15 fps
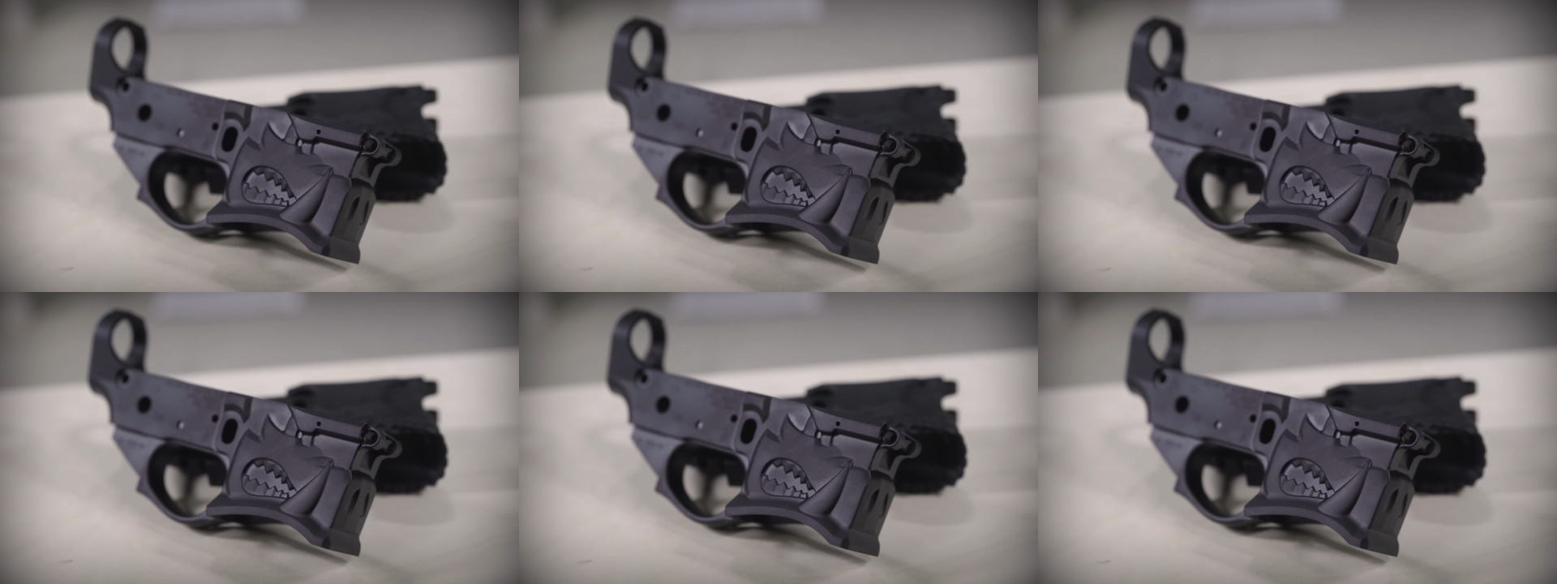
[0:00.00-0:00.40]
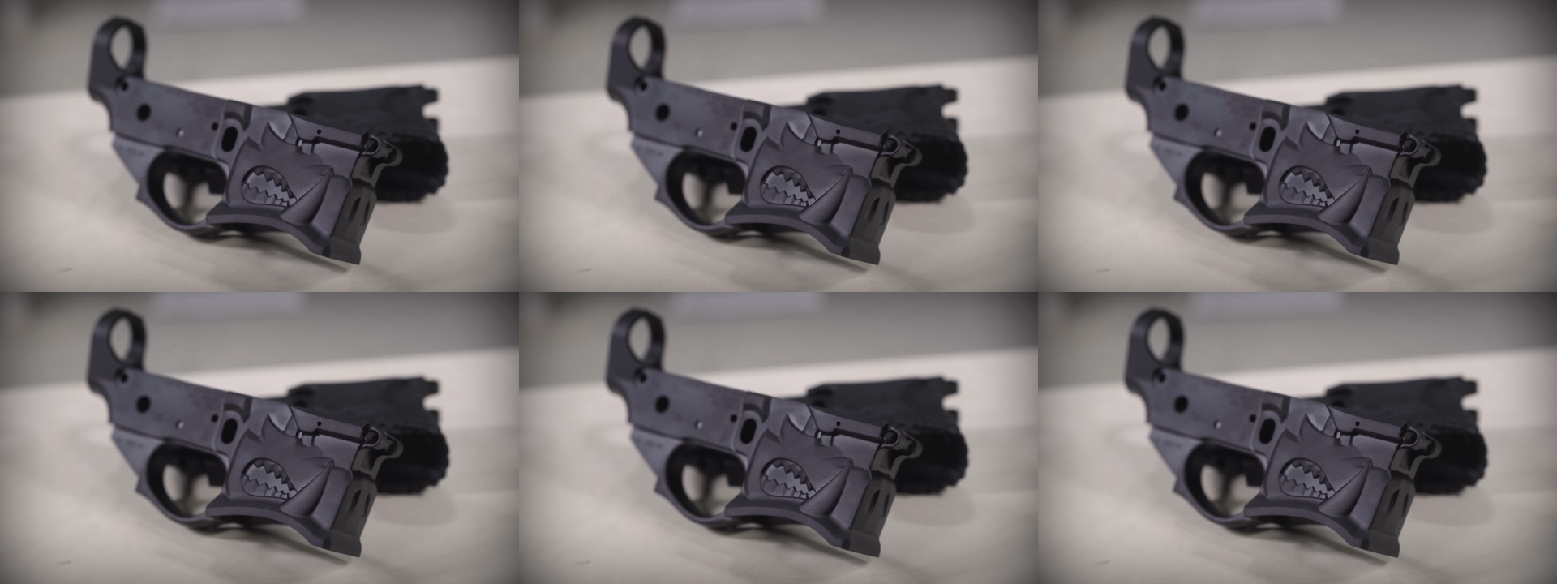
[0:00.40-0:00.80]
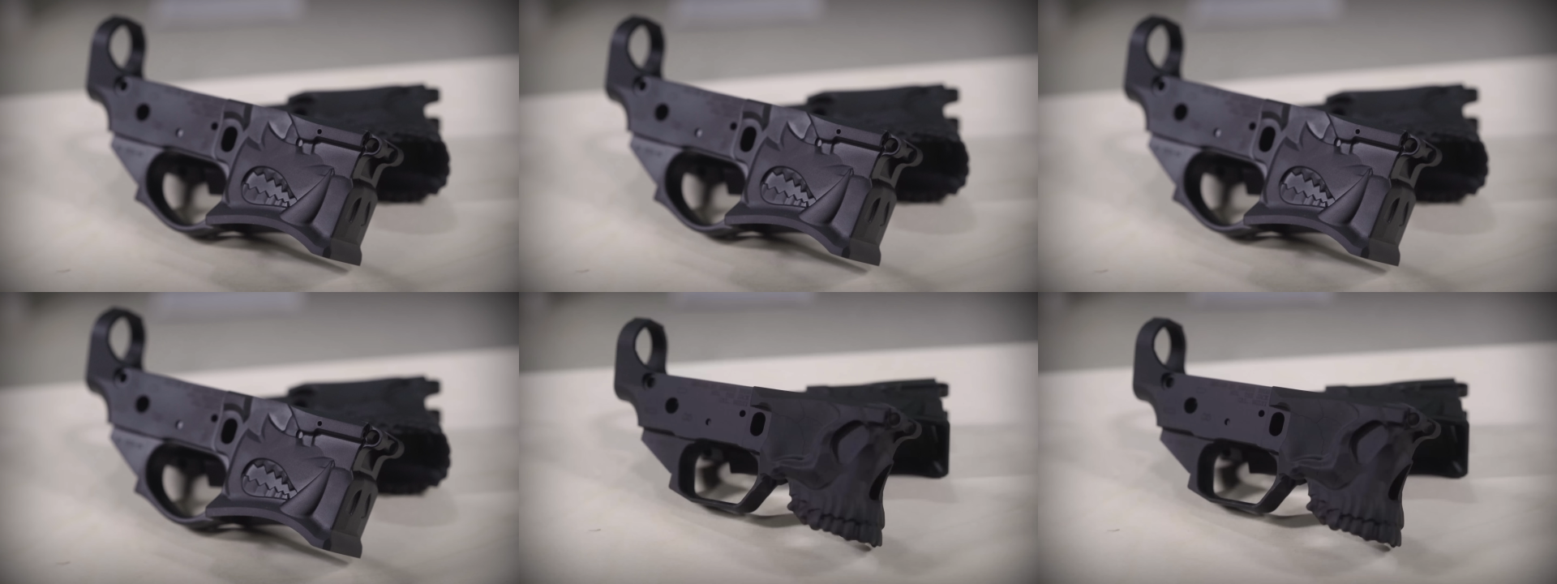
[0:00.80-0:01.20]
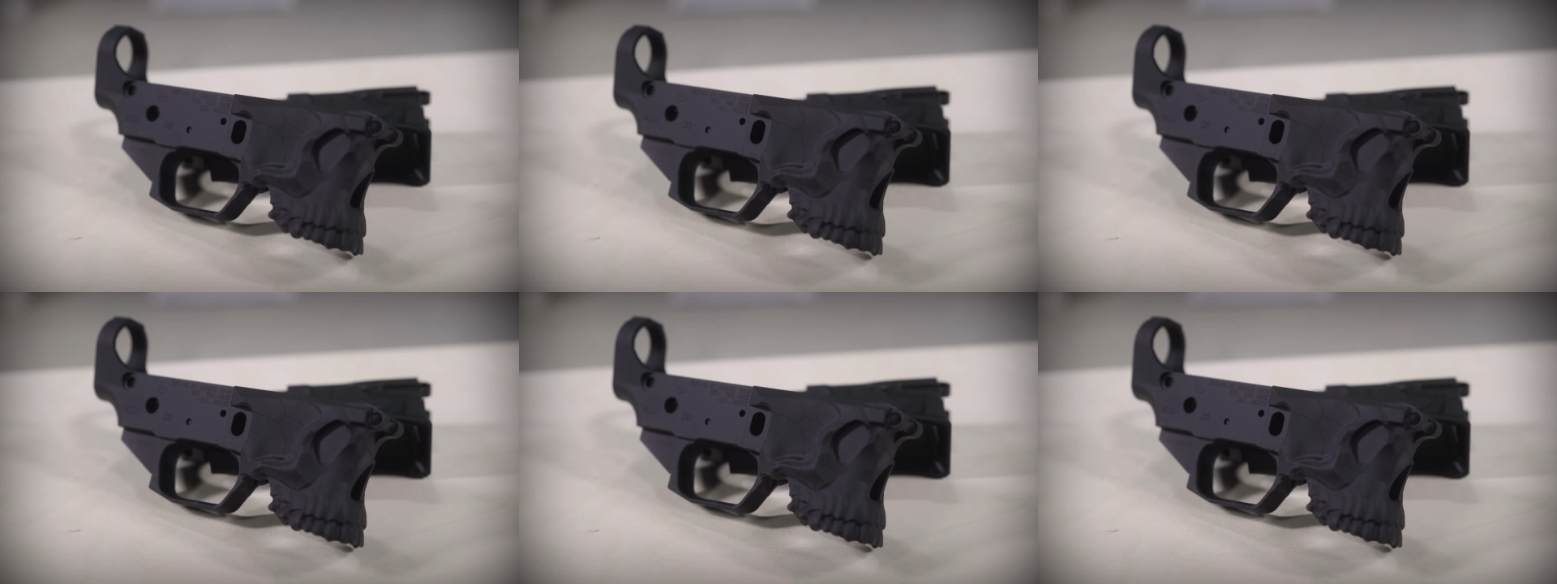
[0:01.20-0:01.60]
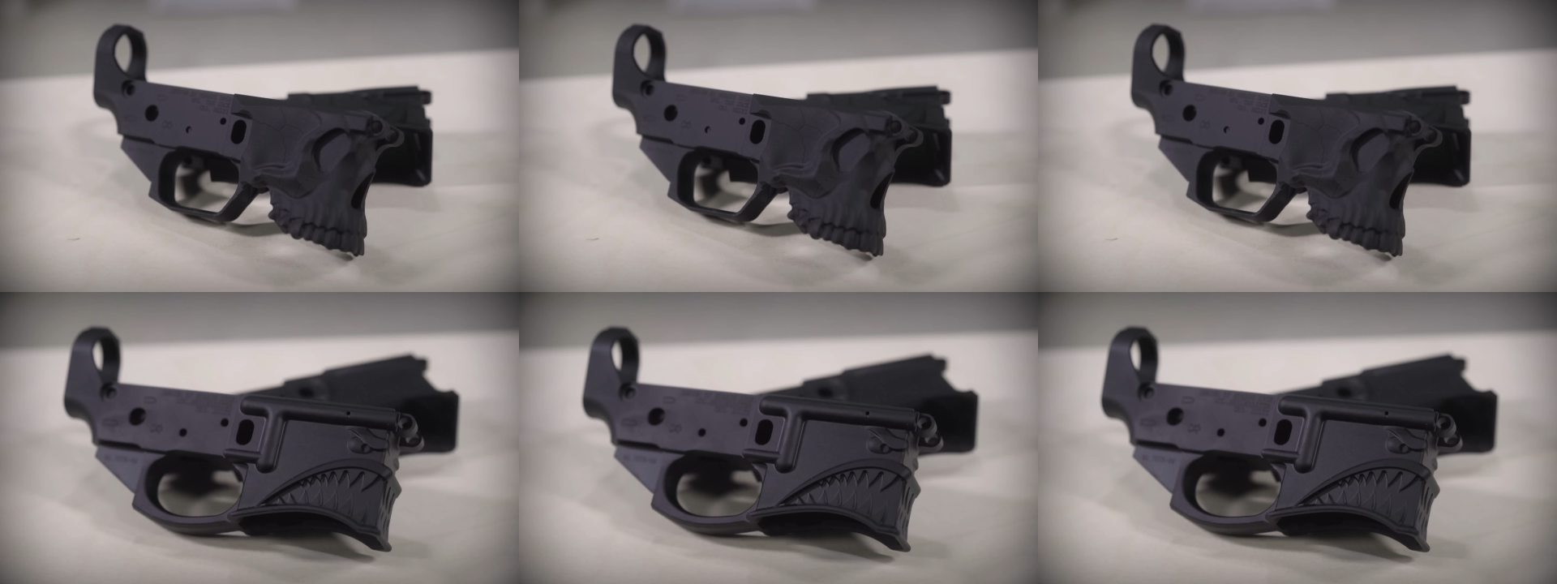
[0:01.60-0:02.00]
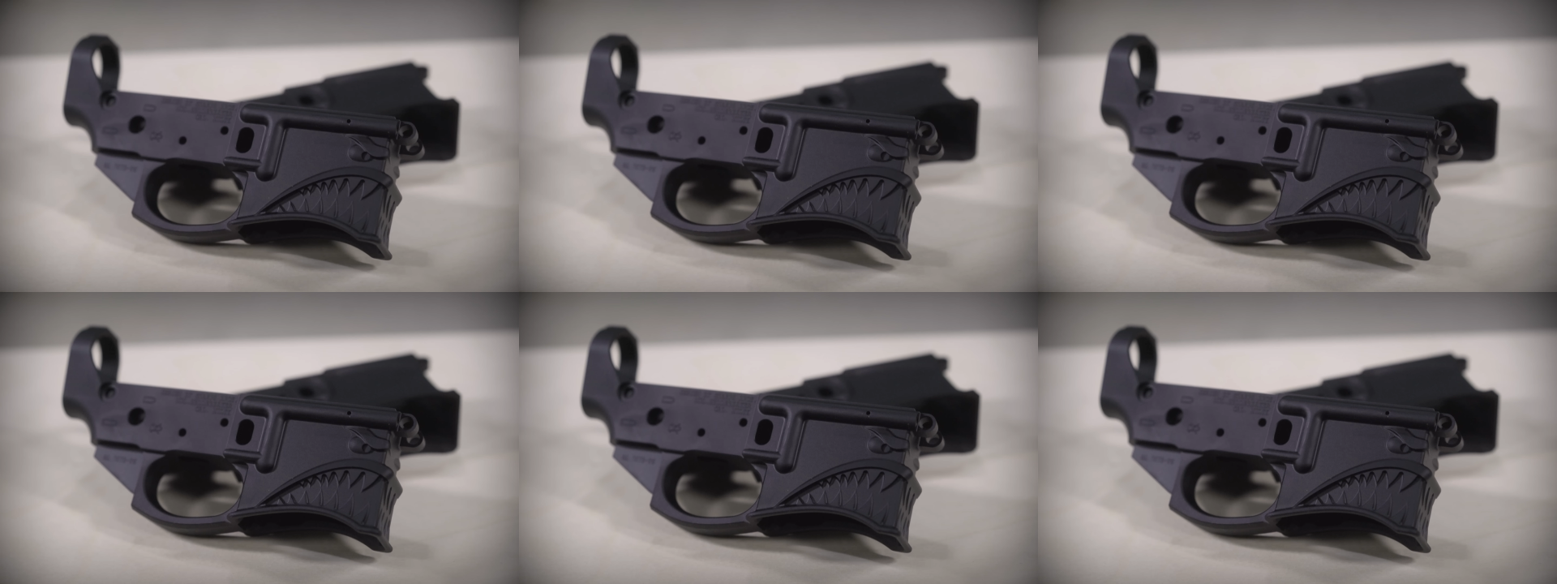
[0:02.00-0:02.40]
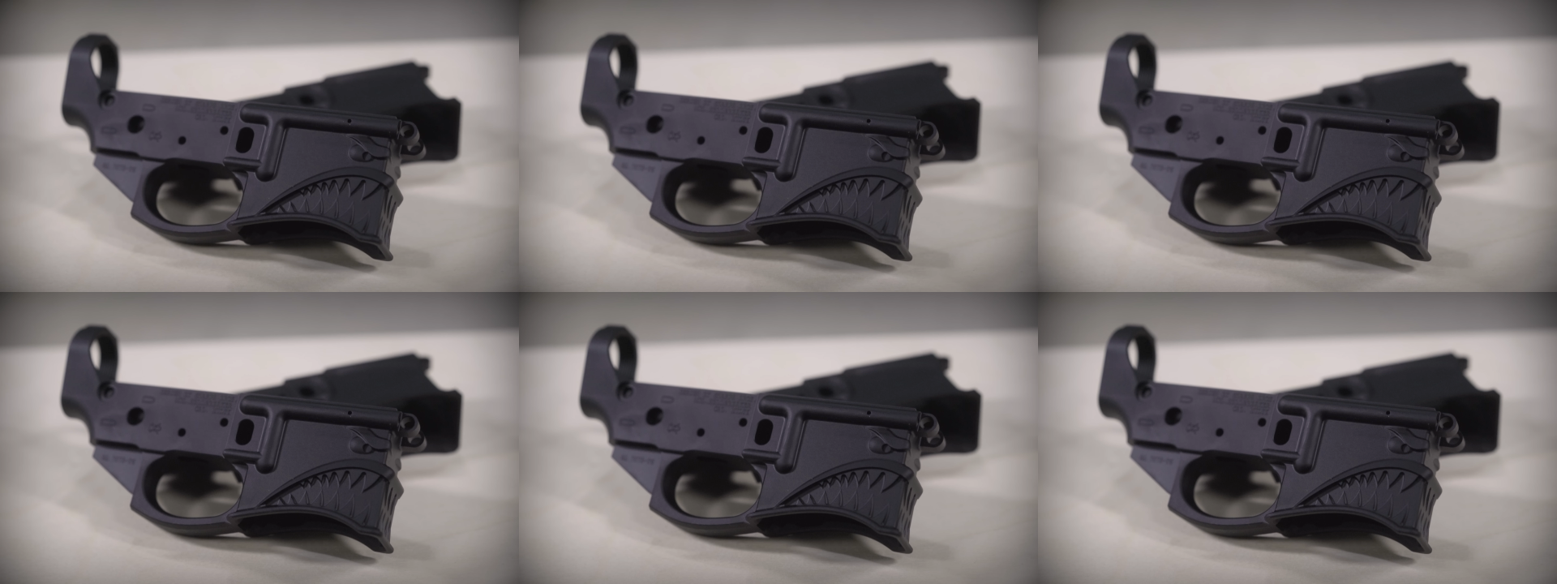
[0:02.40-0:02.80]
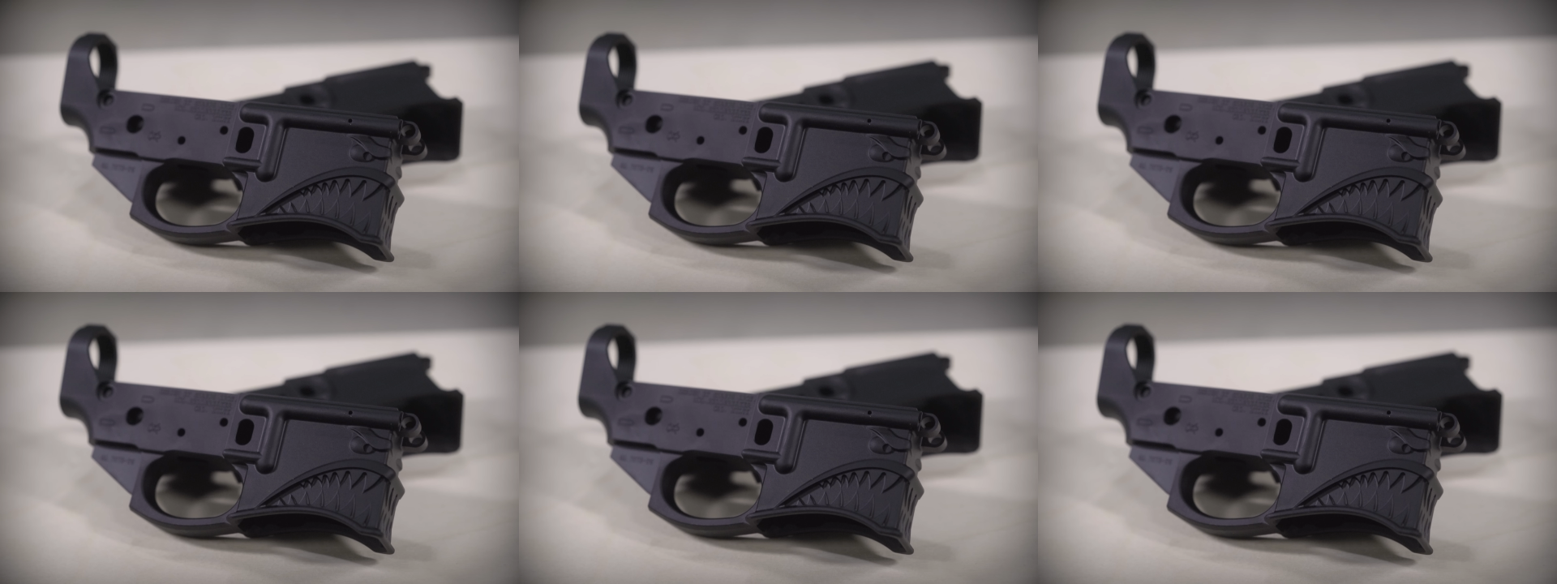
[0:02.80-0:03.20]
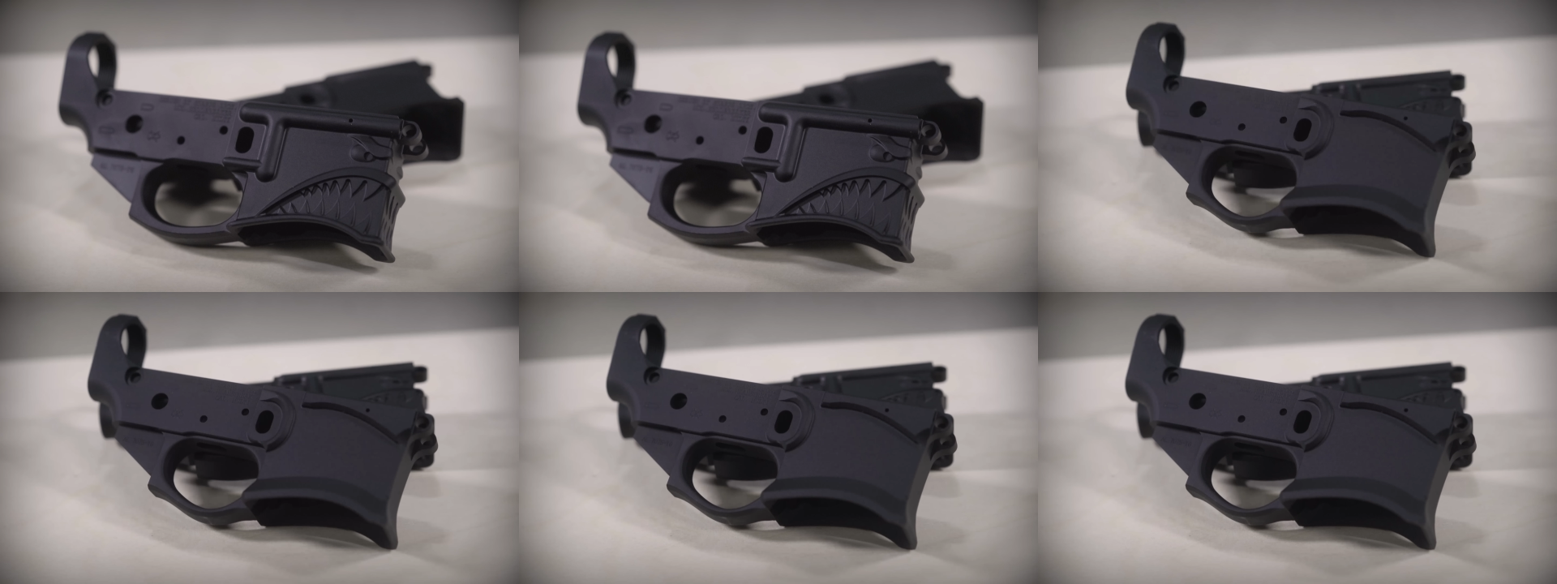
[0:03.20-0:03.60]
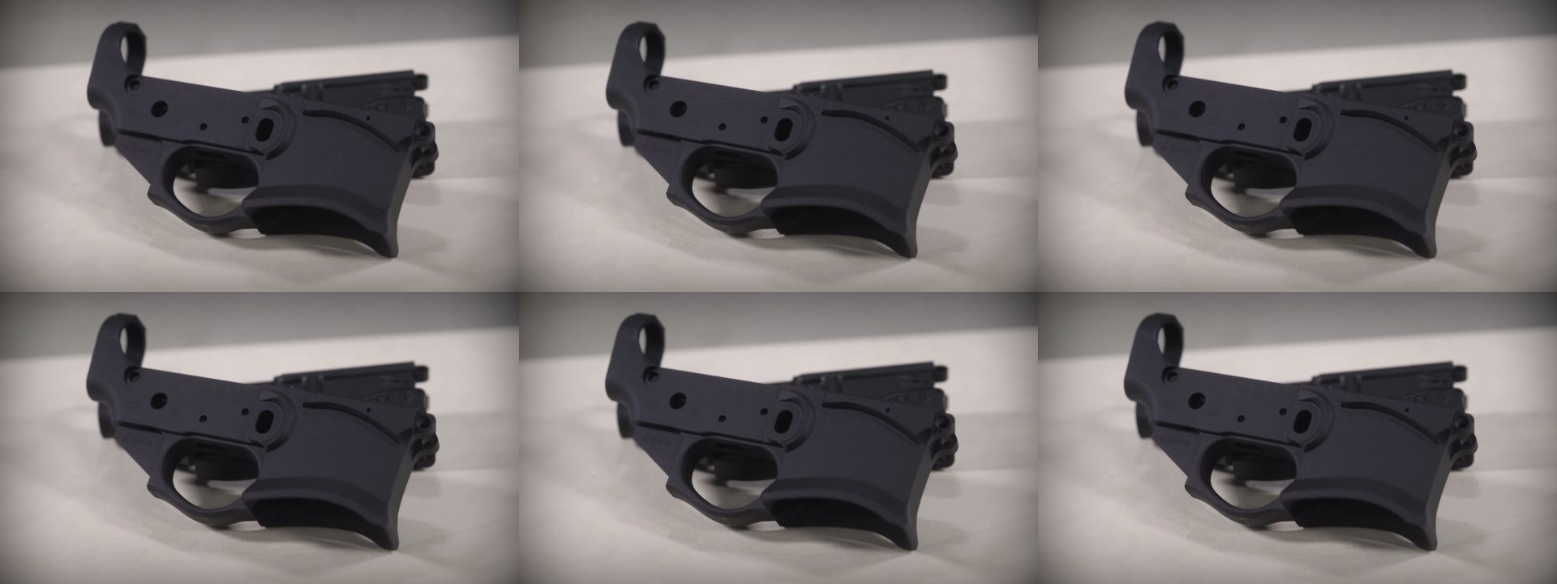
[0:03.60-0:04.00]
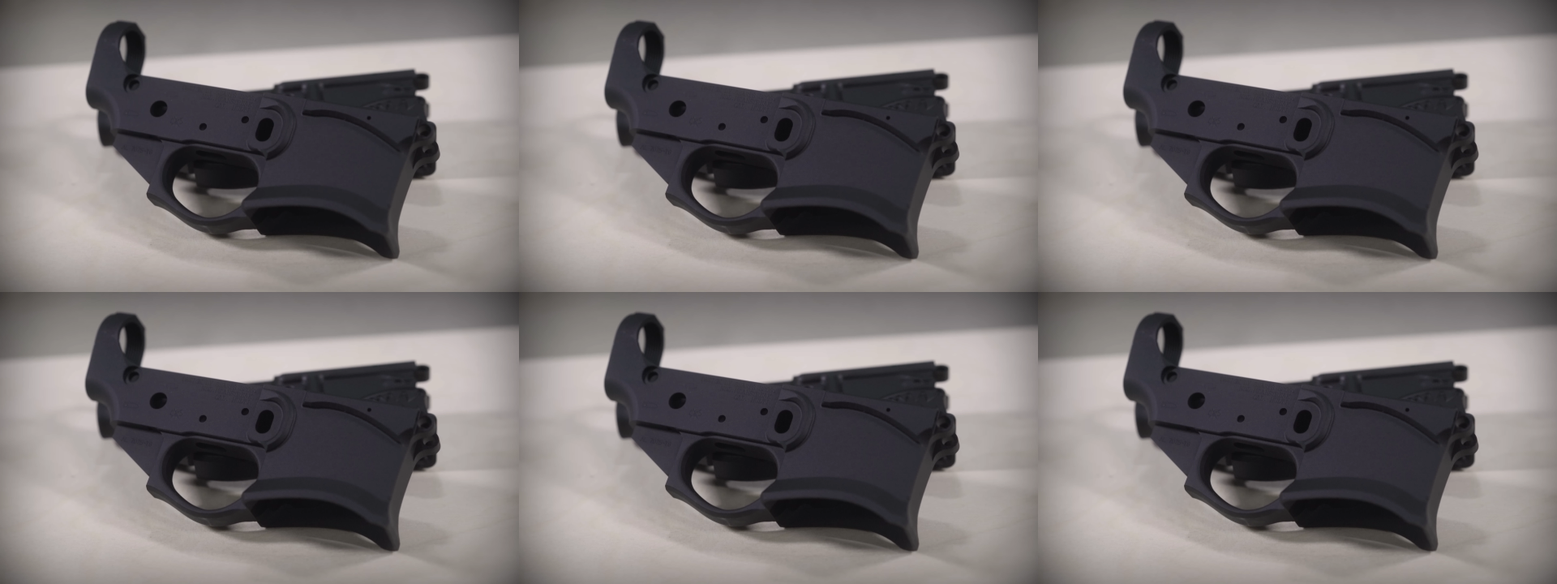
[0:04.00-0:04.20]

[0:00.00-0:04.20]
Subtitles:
[unreadable: no face in view]